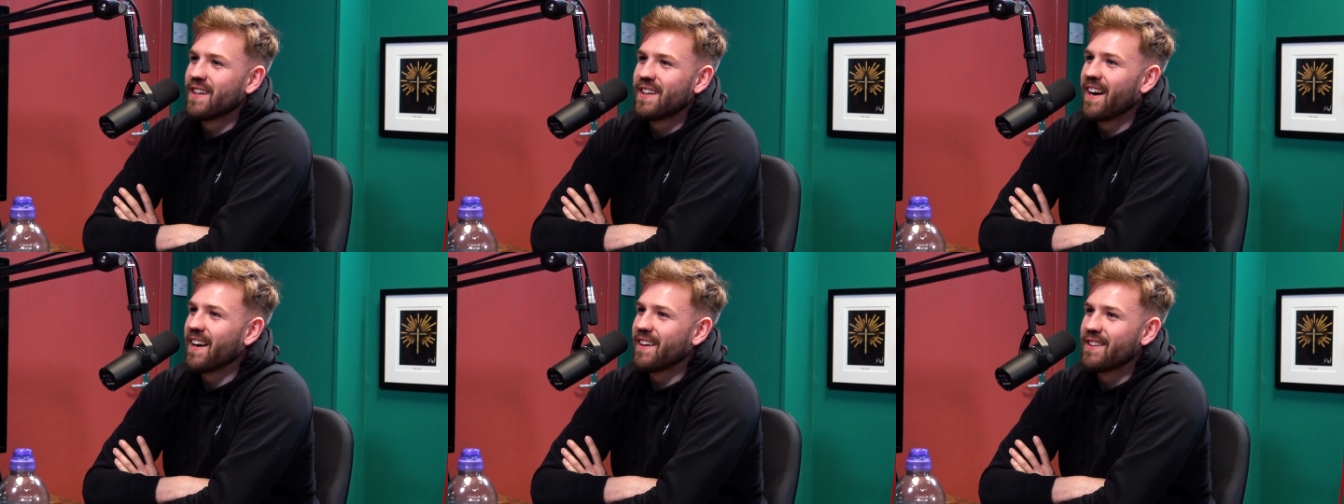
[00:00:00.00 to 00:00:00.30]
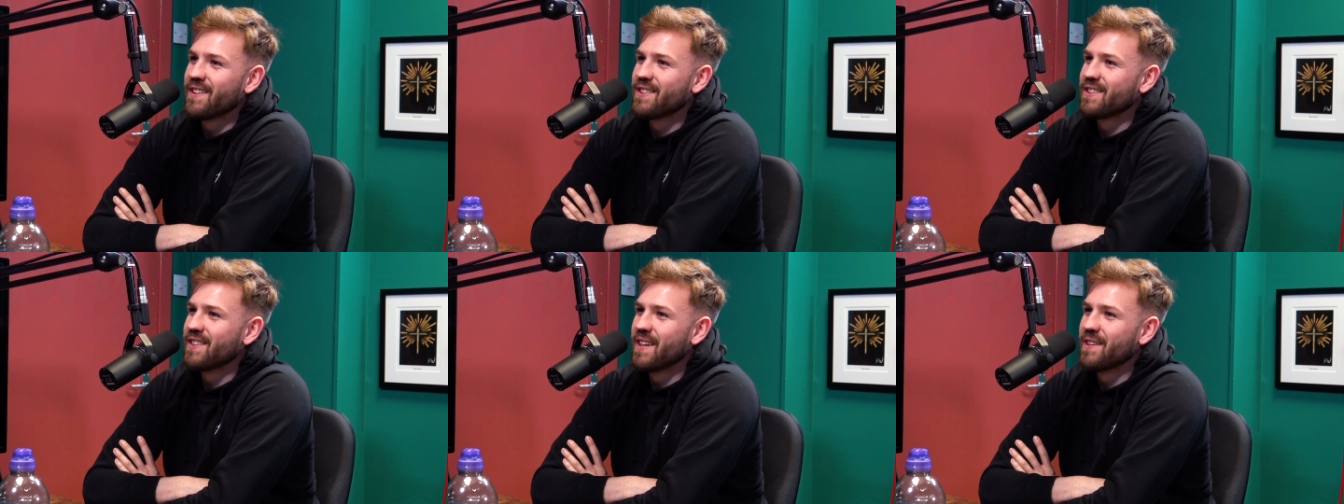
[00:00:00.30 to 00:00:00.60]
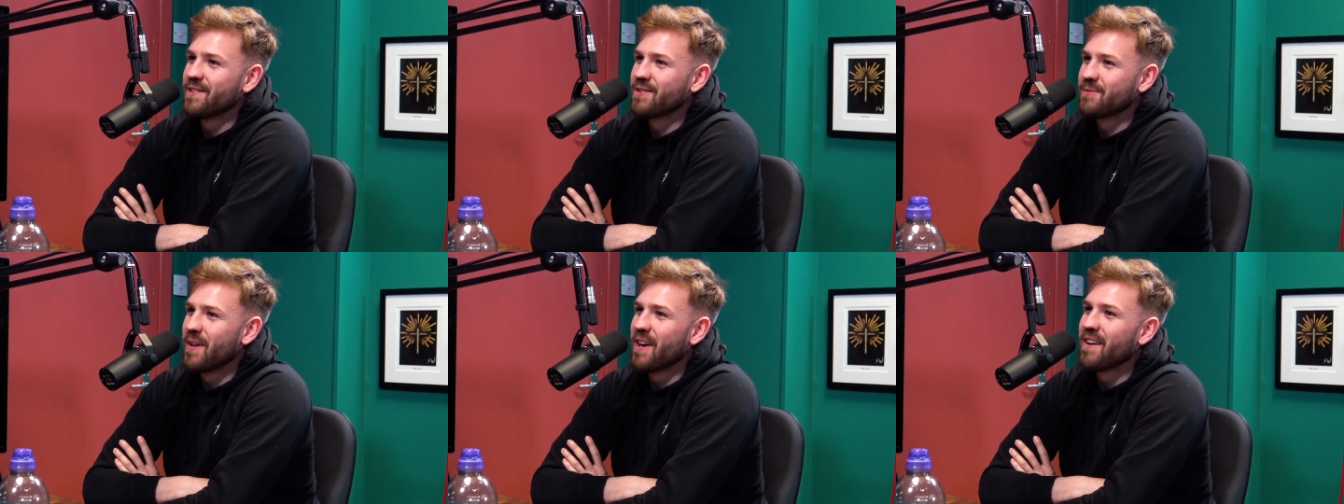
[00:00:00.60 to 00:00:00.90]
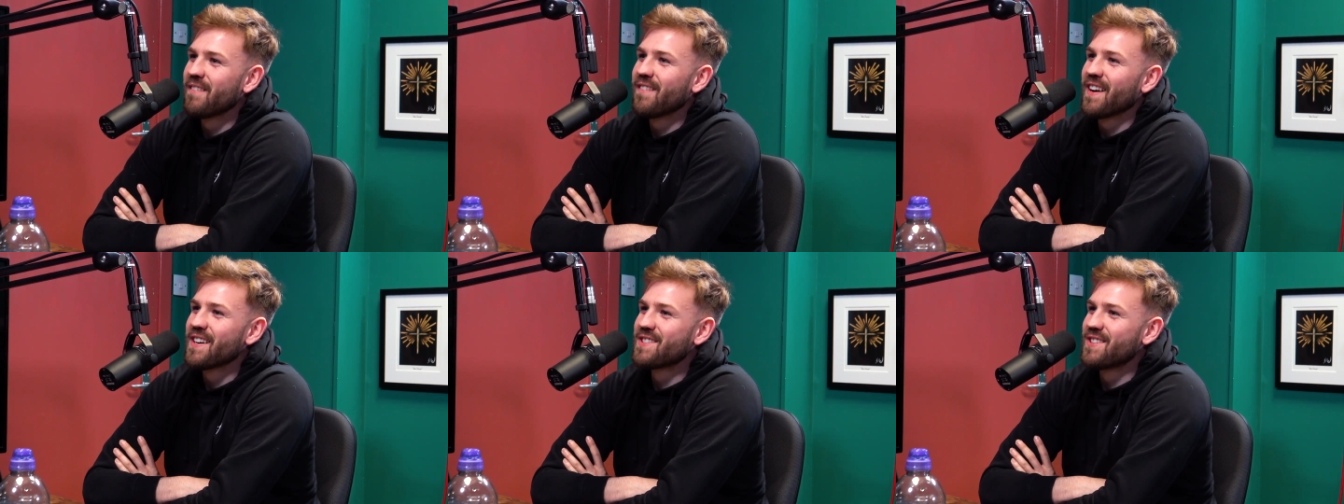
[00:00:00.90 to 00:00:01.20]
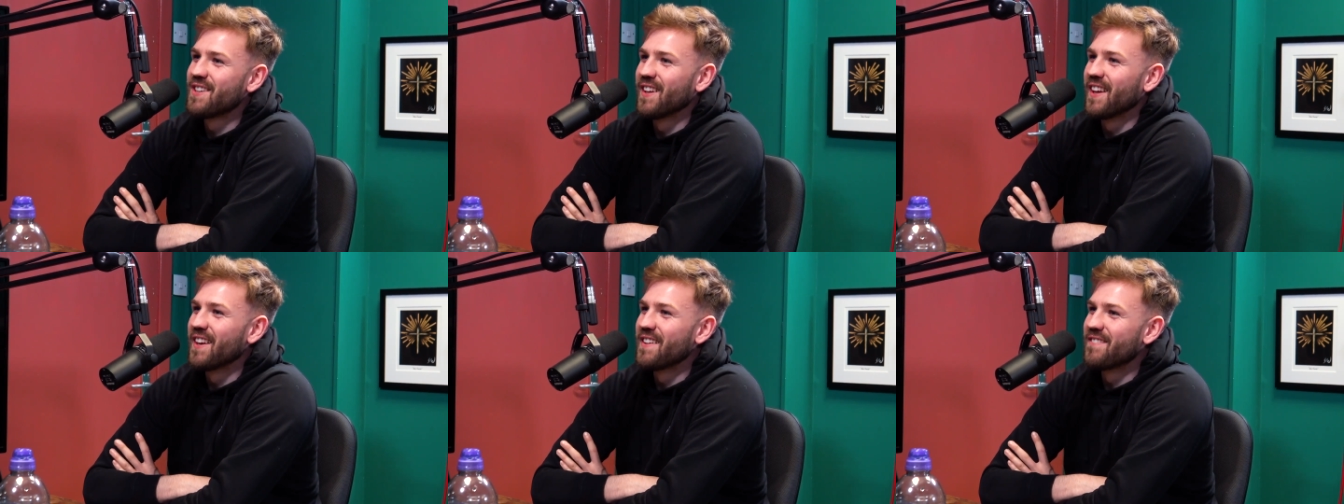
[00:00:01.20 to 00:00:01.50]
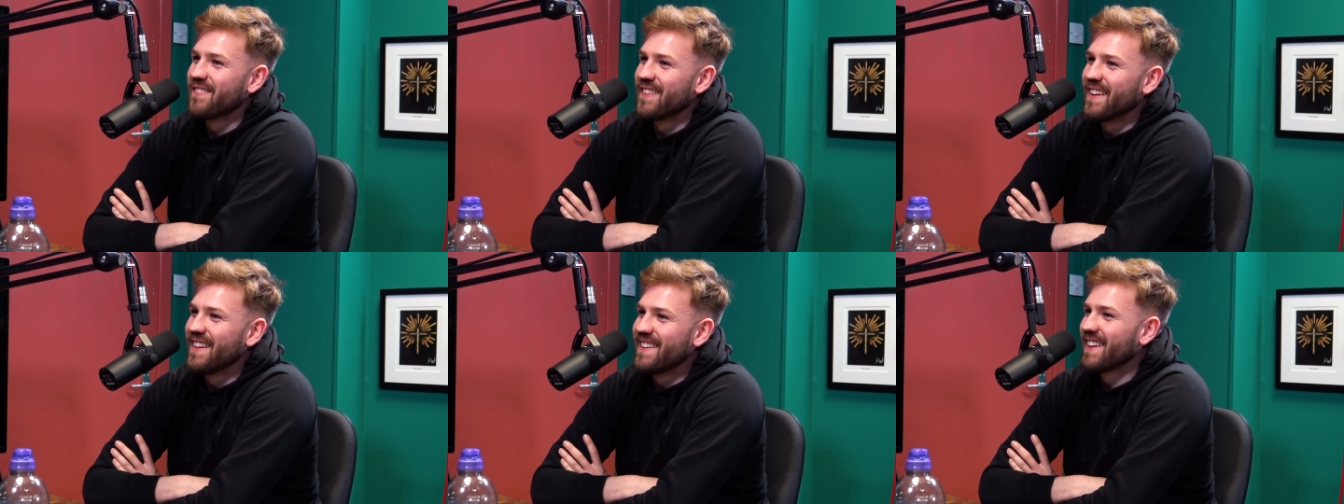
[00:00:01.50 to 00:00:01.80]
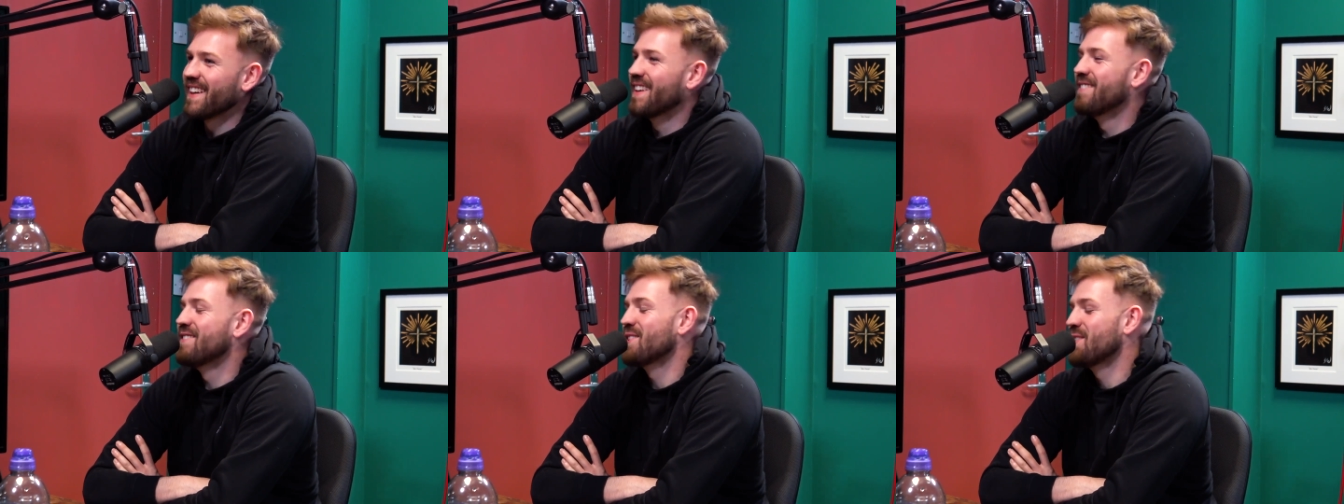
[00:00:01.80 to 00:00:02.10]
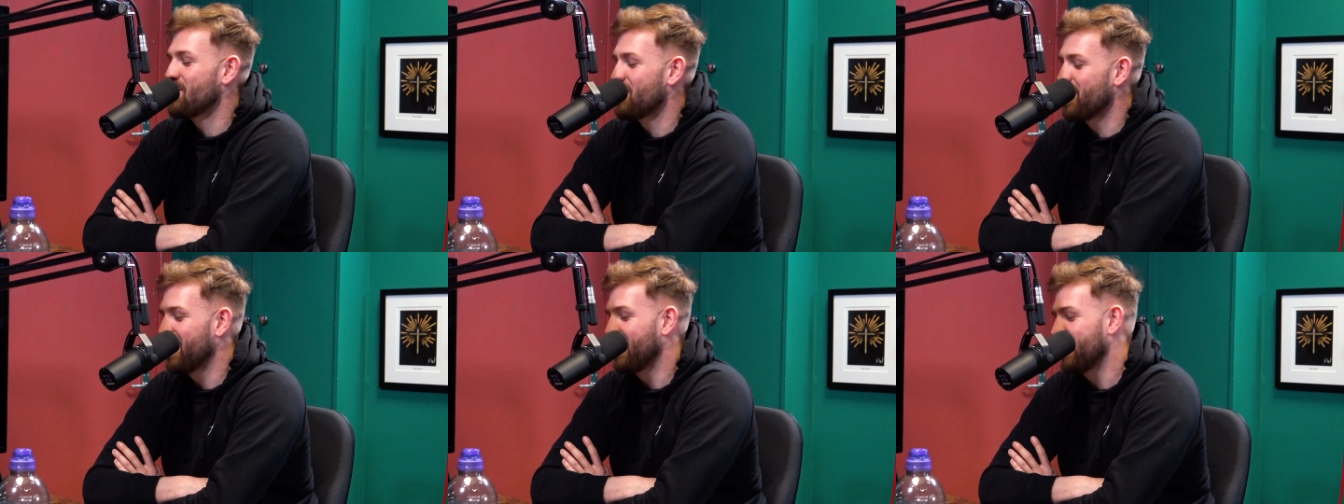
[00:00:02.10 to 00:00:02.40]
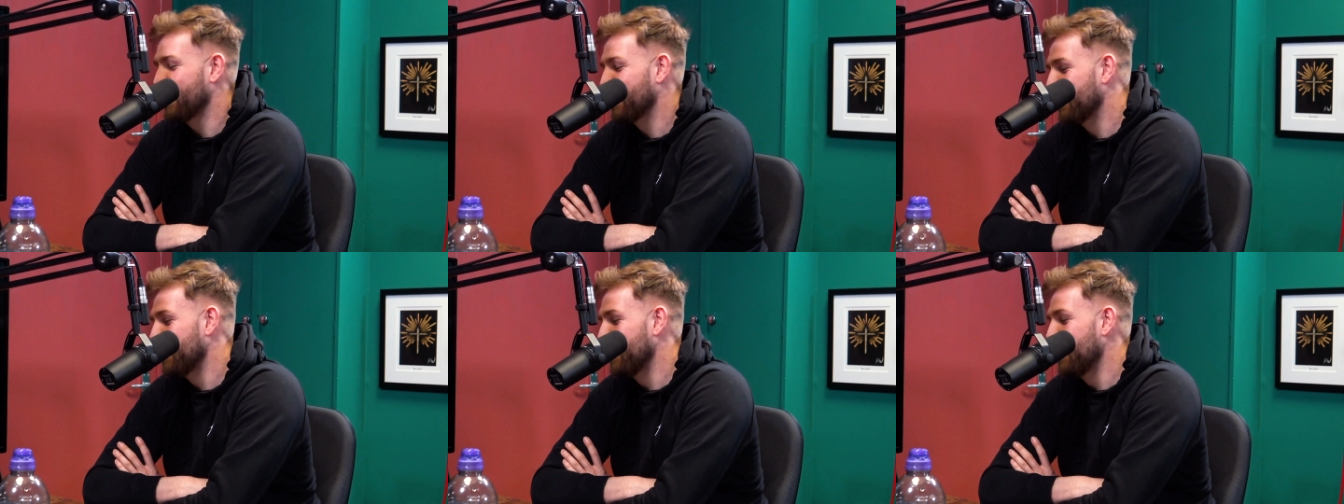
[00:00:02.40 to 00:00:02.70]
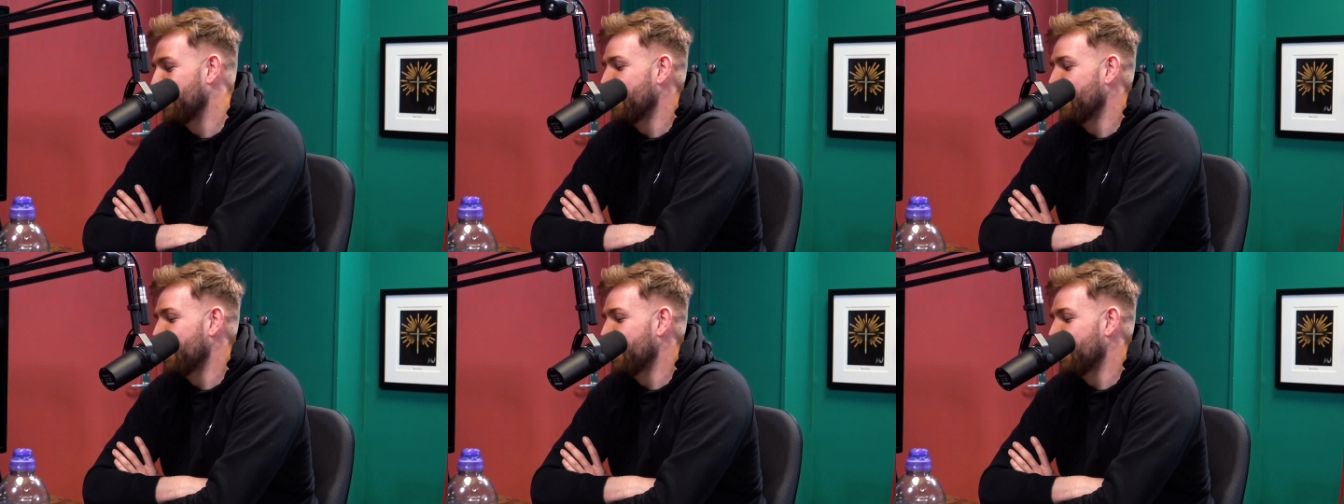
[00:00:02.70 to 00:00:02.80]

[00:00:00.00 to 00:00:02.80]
Irish names, mate. I've actually like three times on the way here.